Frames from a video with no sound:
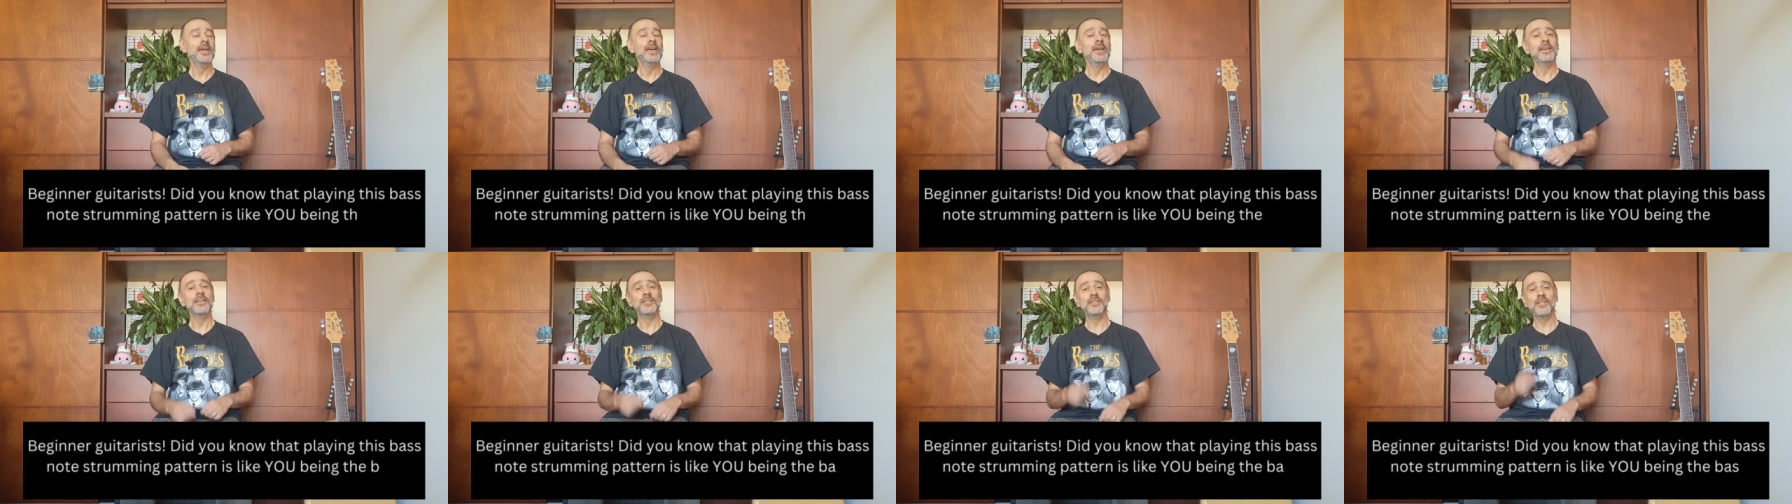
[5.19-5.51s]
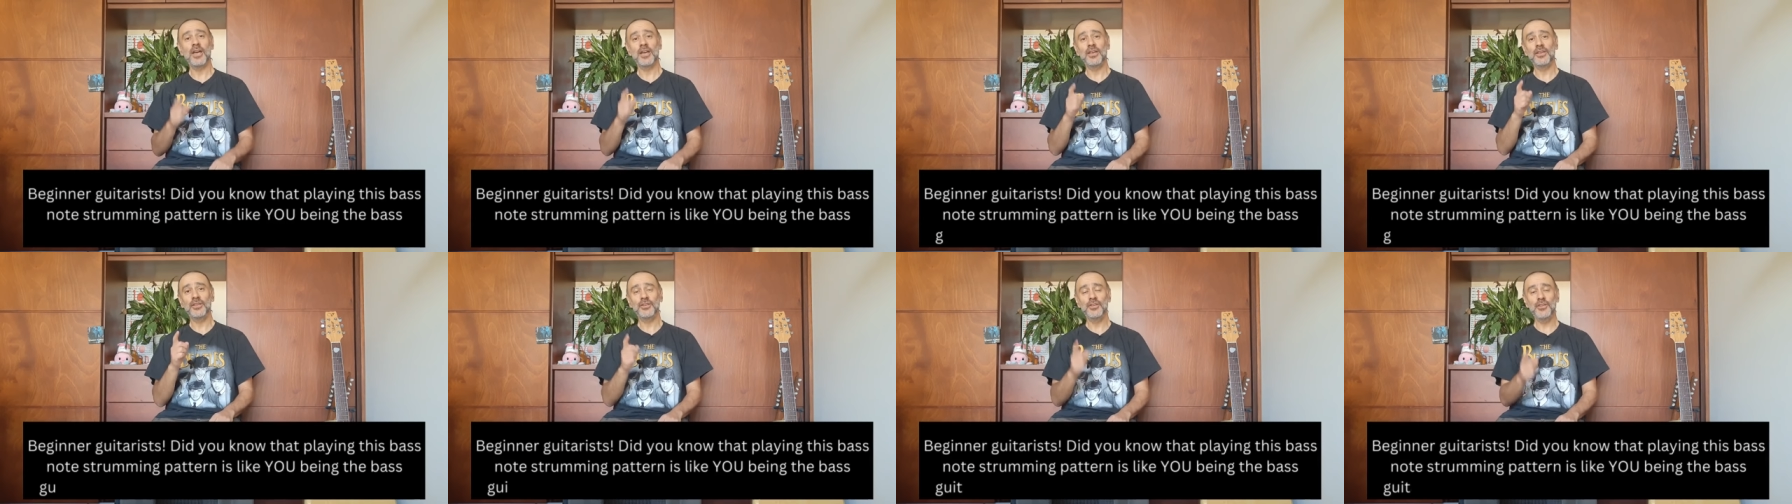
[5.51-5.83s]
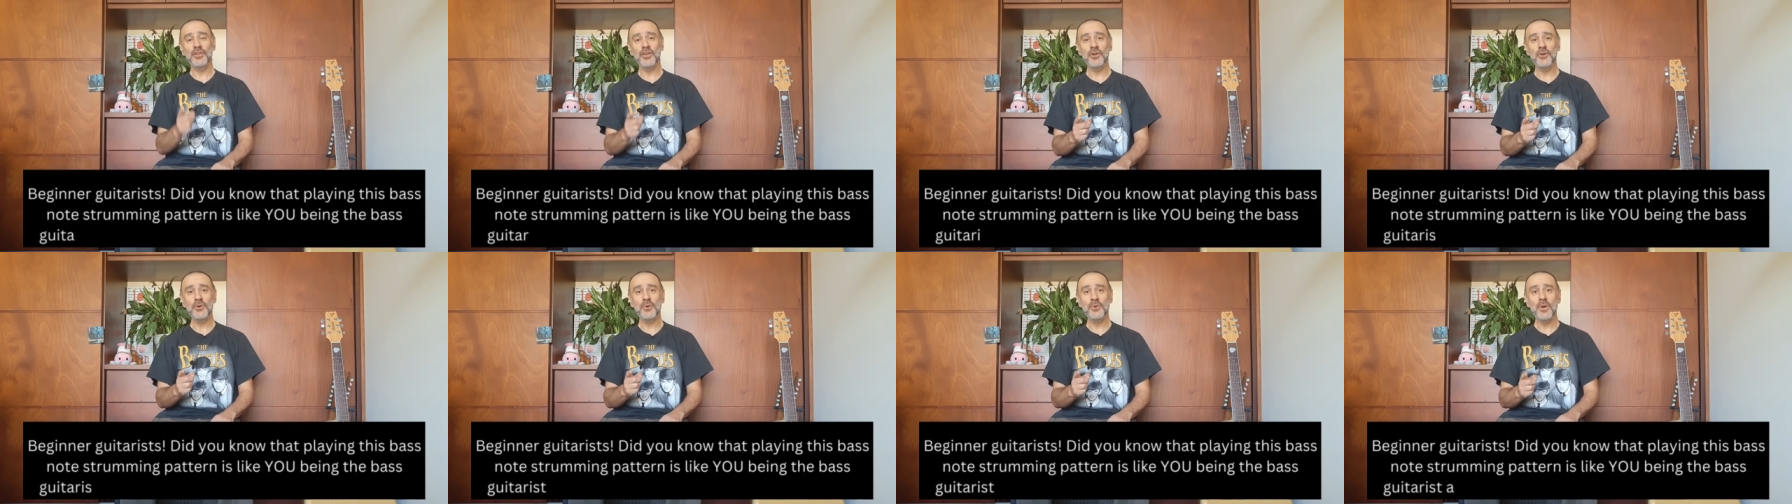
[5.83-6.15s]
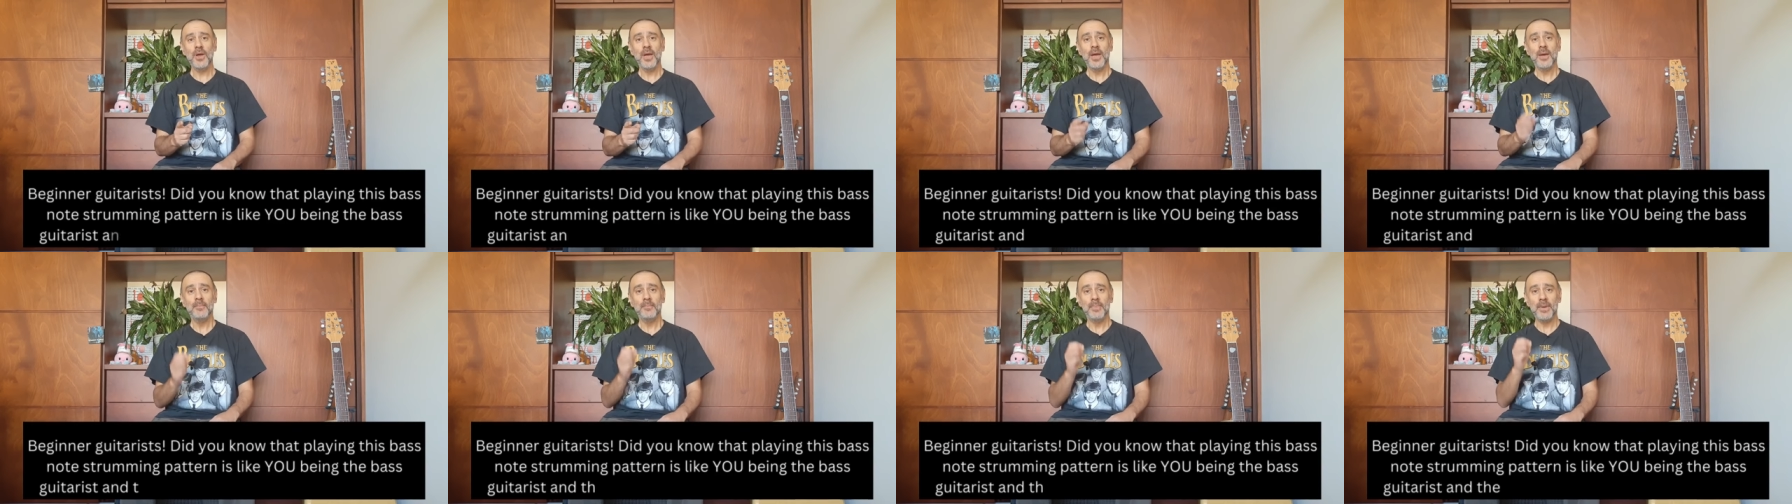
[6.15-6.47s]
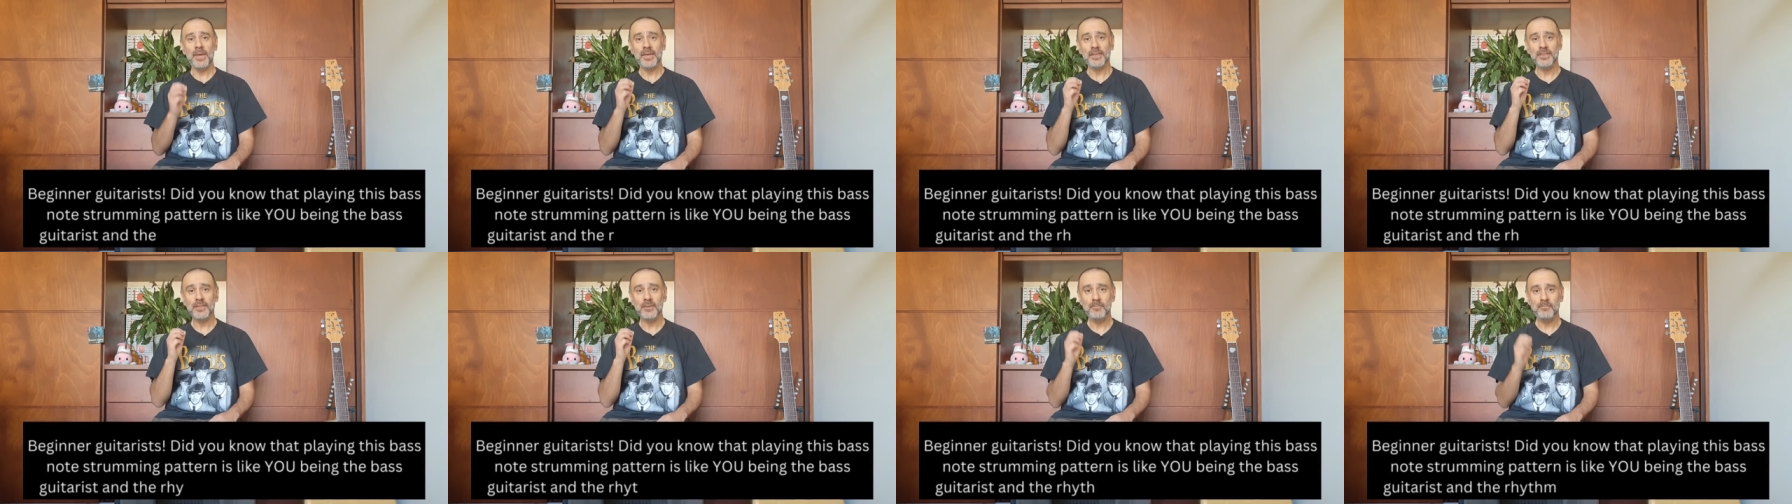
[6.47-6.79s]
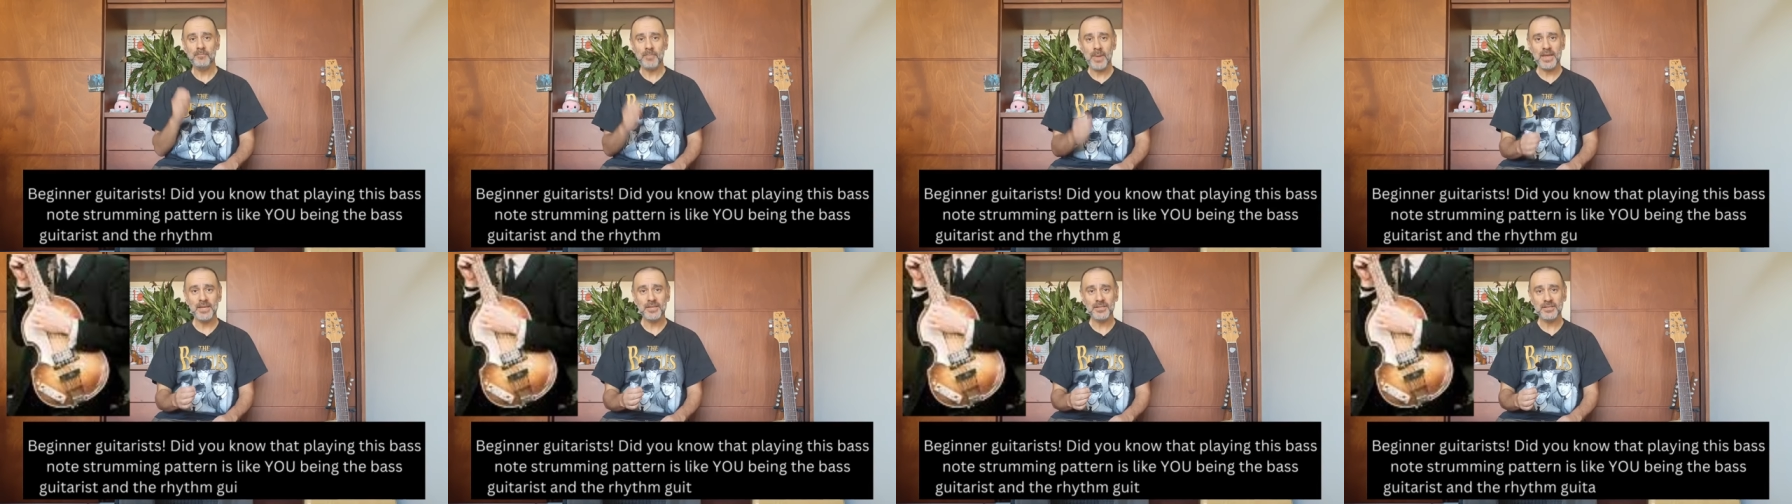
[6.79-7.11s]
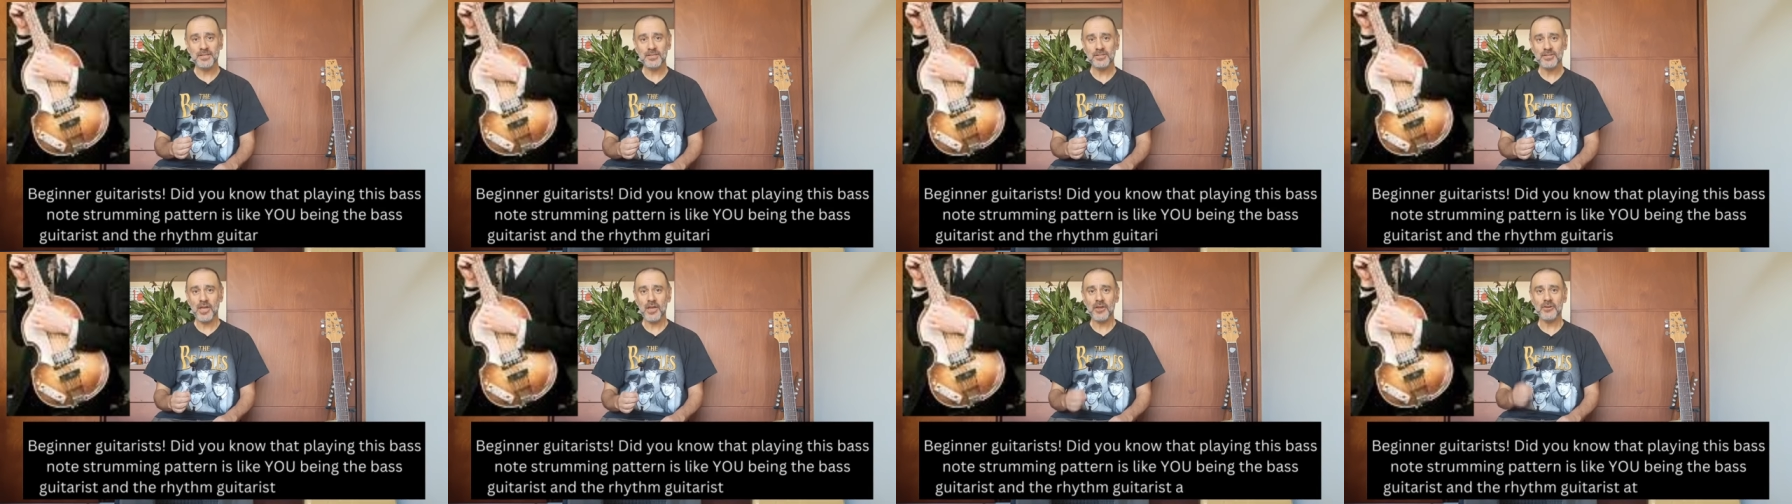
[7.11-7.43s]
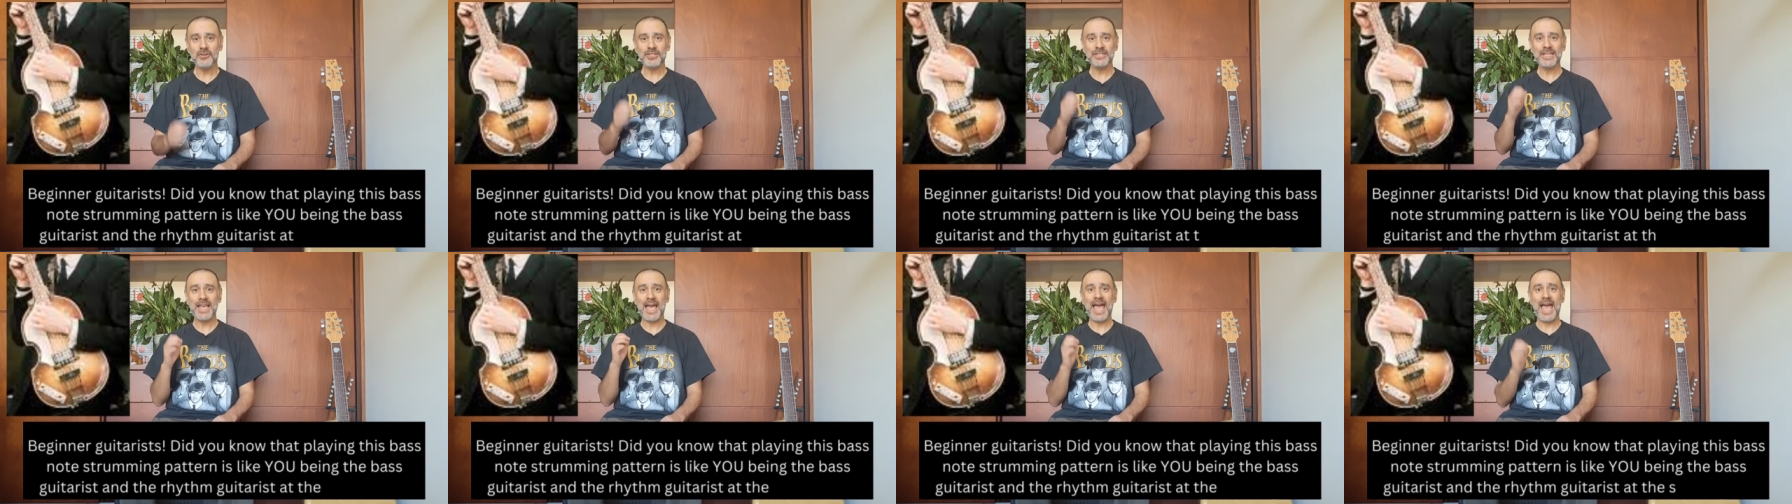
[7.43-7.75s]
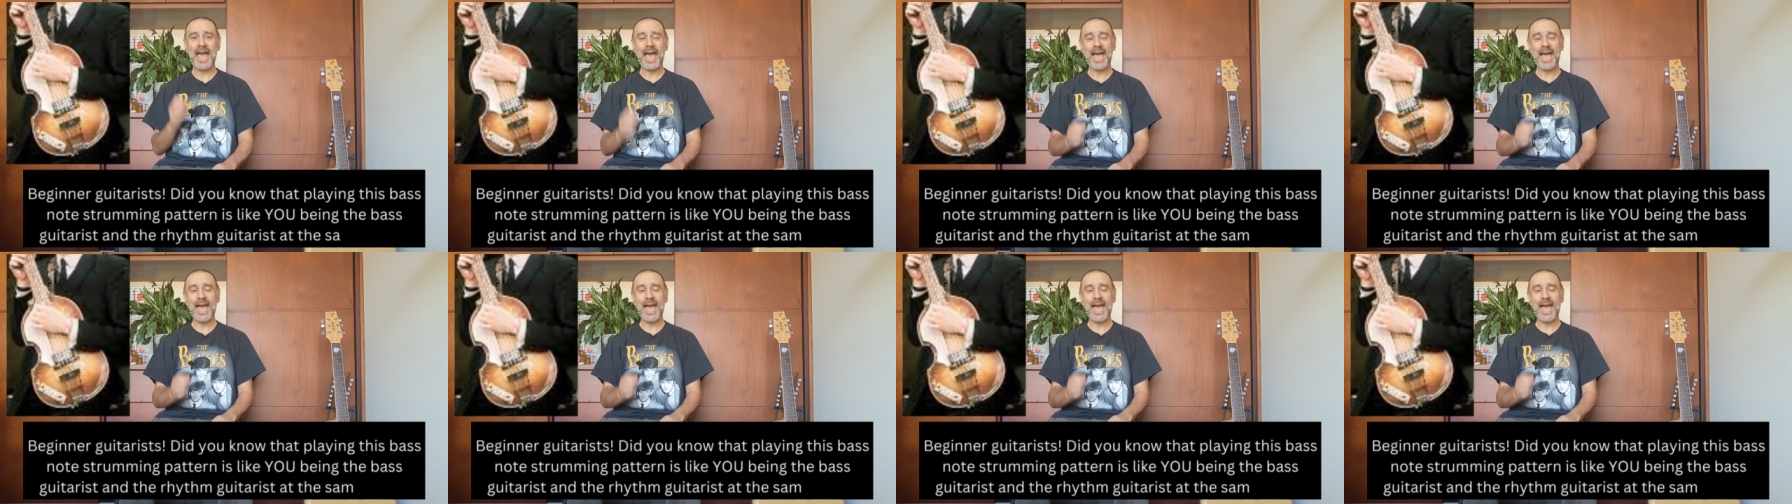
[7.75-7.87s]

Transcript: is like you being the bass guitarist